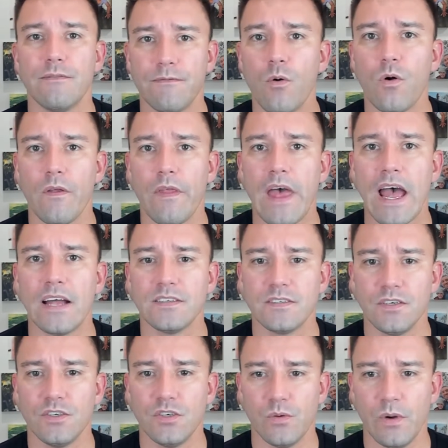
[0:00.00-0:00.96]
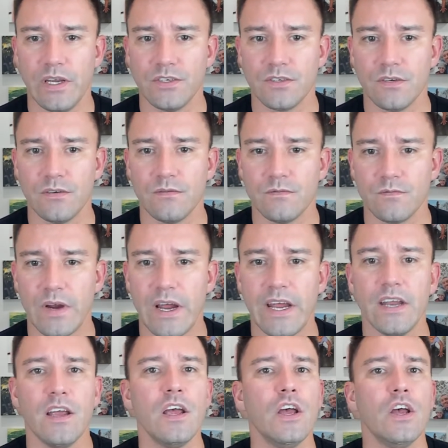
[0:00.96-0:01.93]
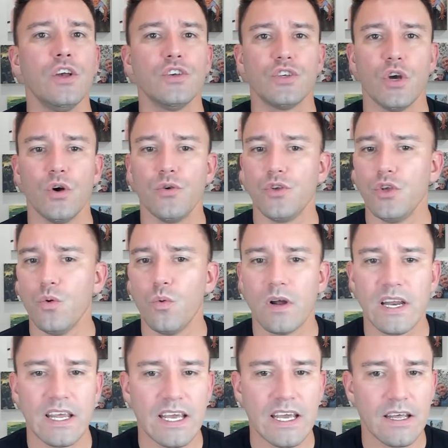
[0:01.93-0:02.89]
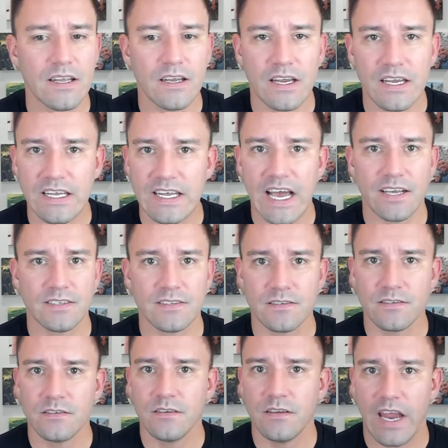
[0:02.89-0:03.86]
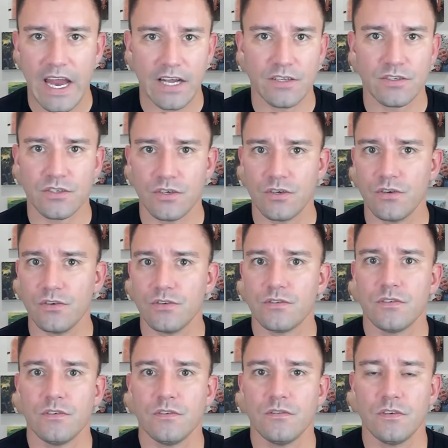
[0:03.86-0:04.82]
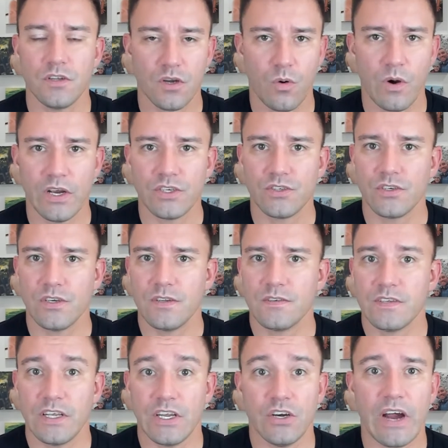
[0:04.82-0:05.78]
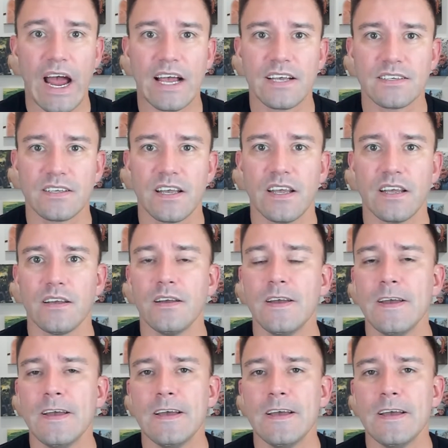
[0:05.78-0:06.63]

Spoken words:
for that situation, right? So you want to get yes answers to the questions that you're asking.